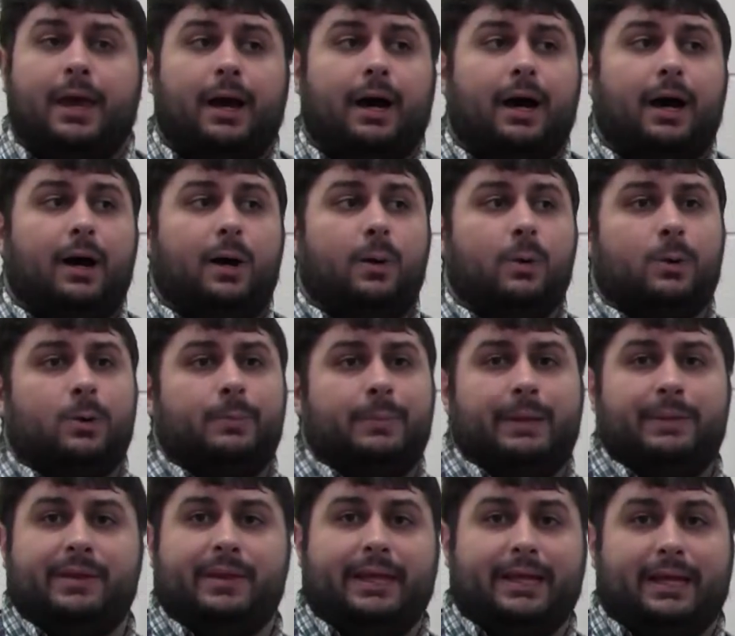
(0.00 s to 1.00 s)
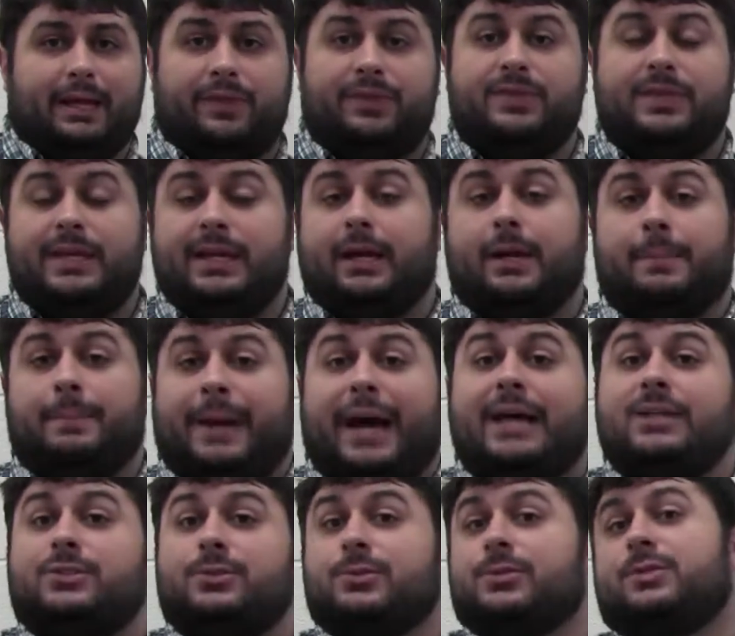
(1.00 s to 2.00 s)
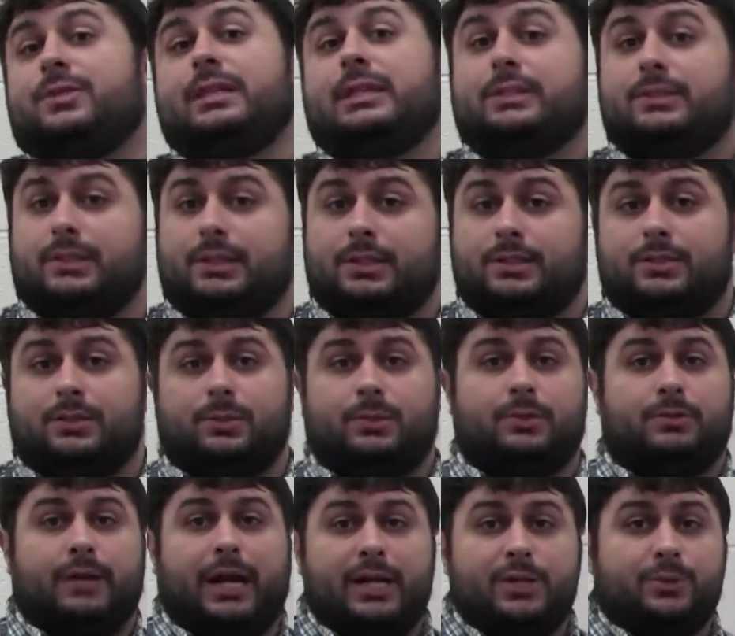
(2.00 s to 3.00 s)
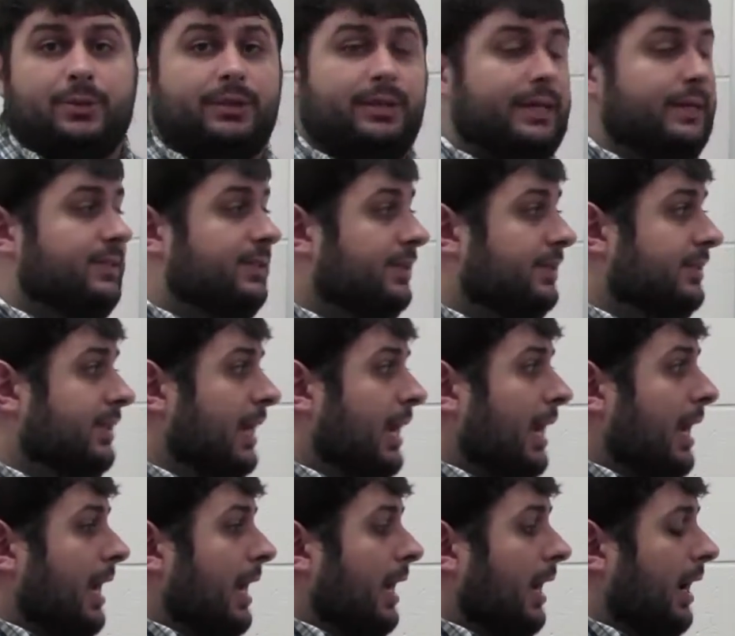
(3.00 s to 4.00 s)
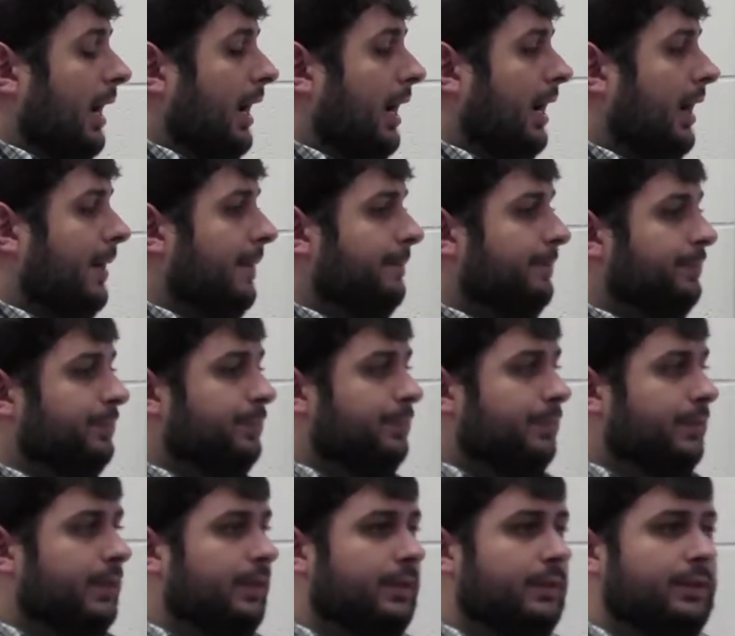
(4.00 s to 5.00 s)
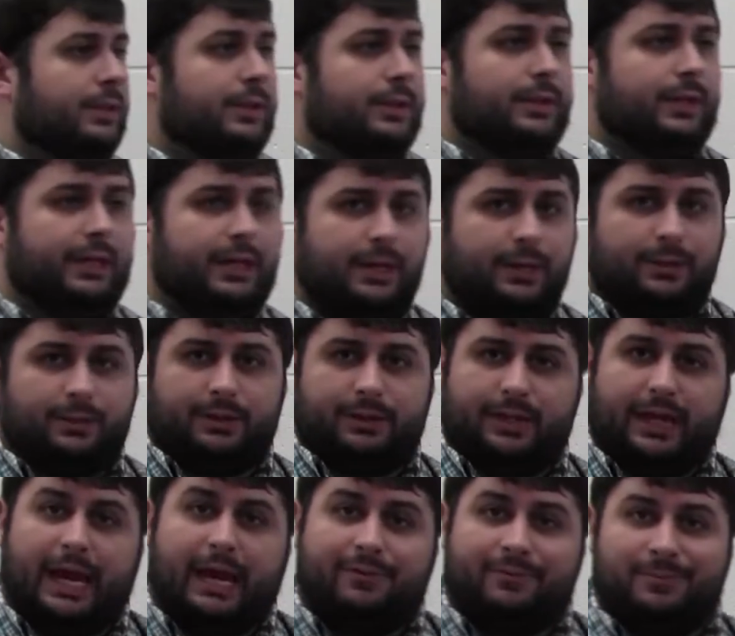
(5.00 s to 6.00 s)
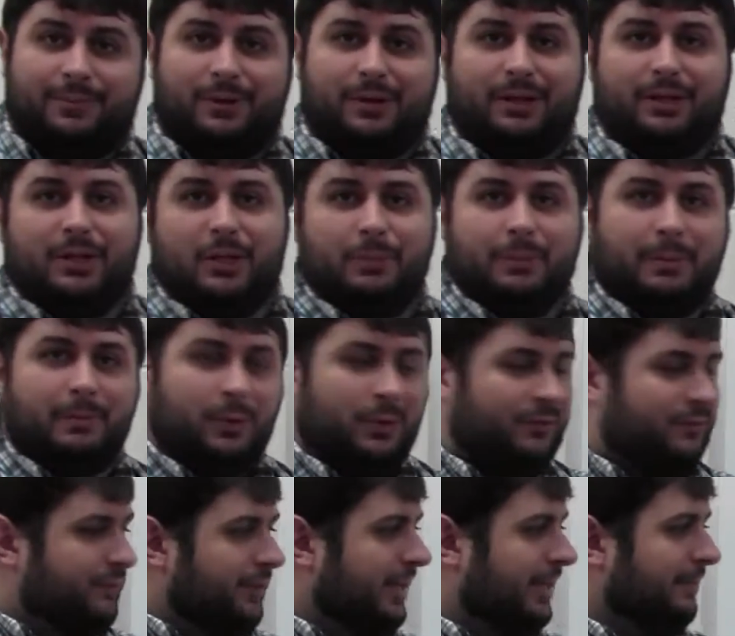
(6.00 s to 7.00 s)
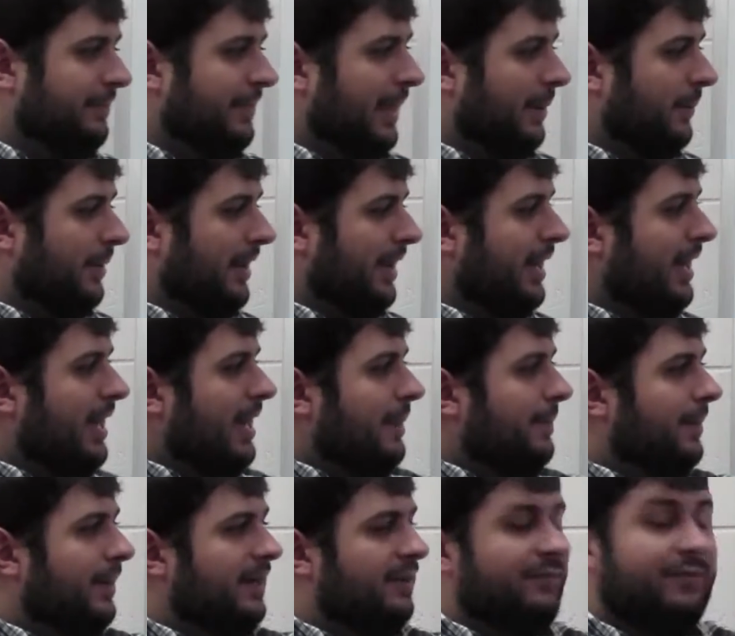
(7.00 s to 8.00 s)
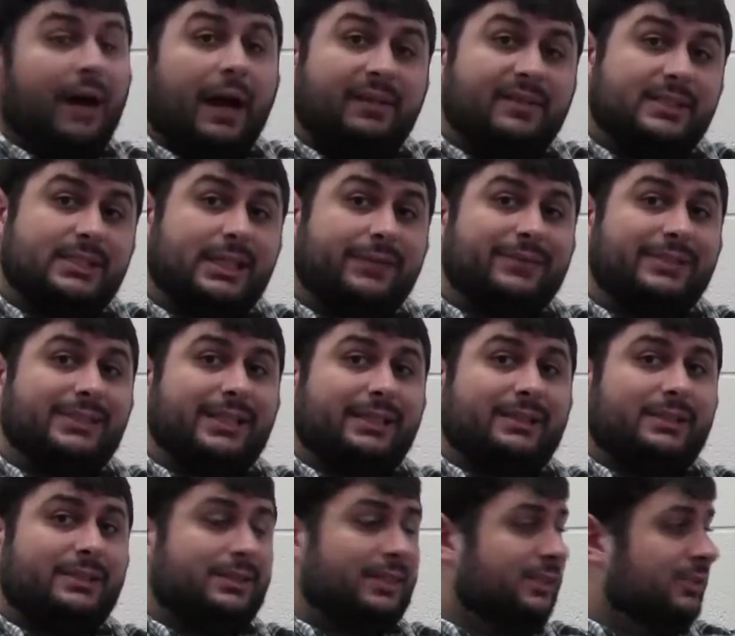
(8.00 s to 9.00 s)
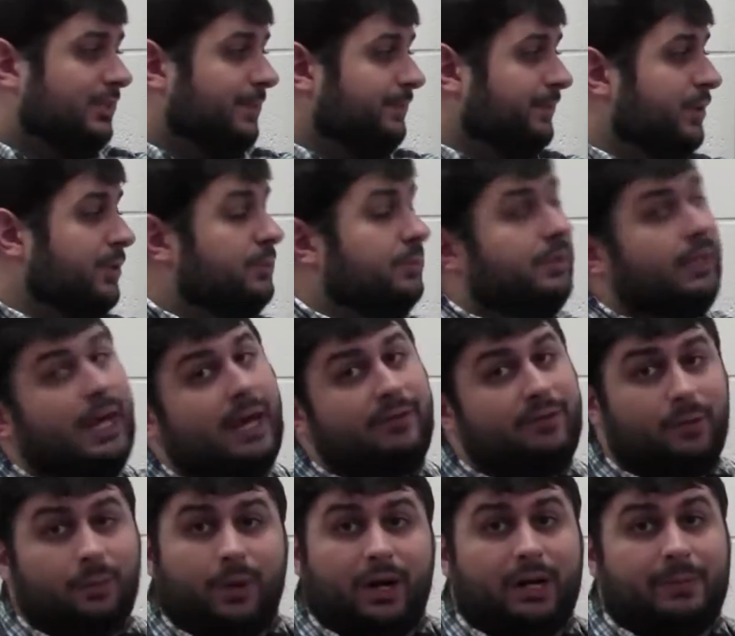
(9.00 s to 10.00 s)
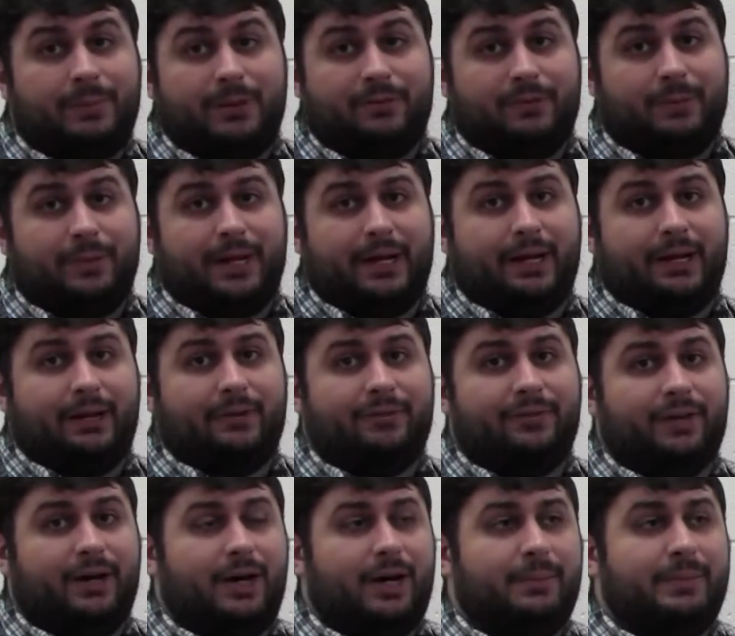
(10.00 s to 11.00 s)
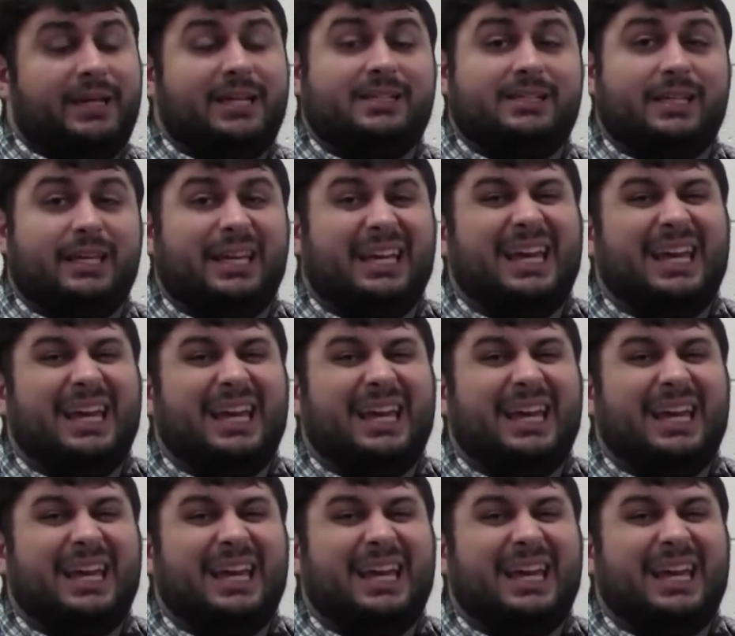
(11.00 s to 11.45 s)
or maybe like a master's thesis or a graduate thesis. They have a little bit more freedom that way. But in 5 to 7 sentences, you never want to be repetitive because